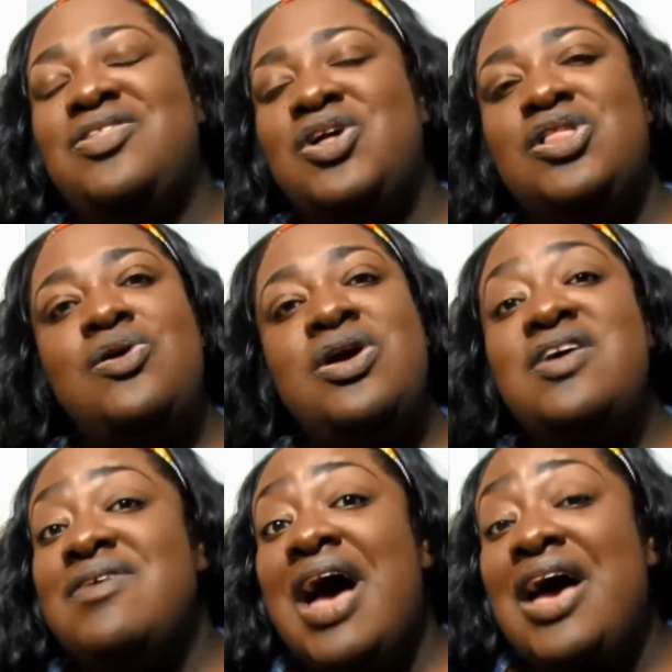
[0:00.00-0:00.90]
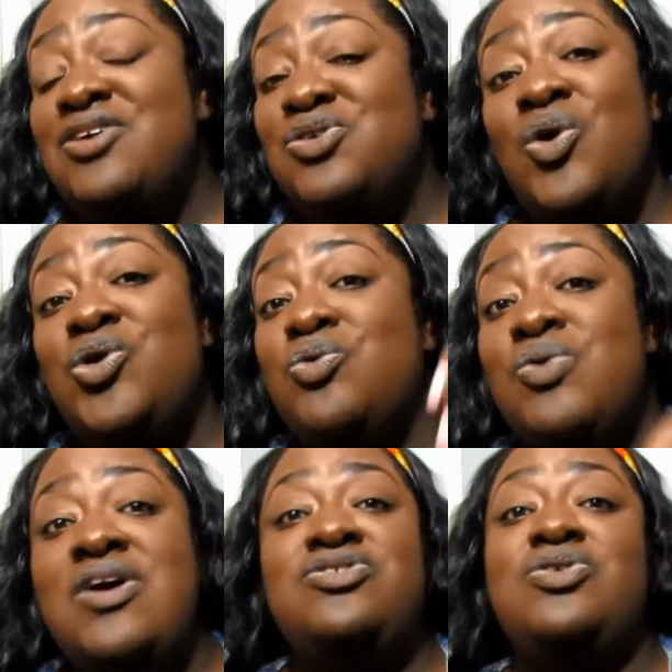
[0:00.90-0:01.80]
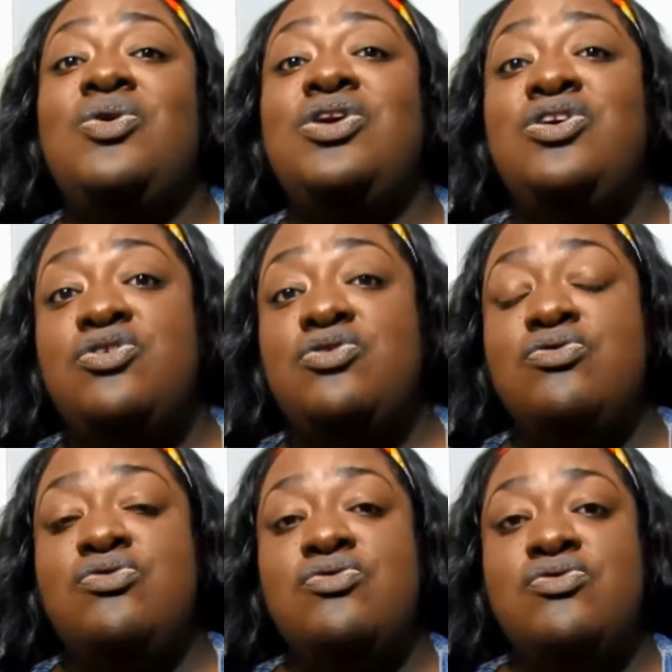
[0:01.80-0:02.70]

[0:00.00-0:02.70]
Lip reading: the glory of God is going to rest on you.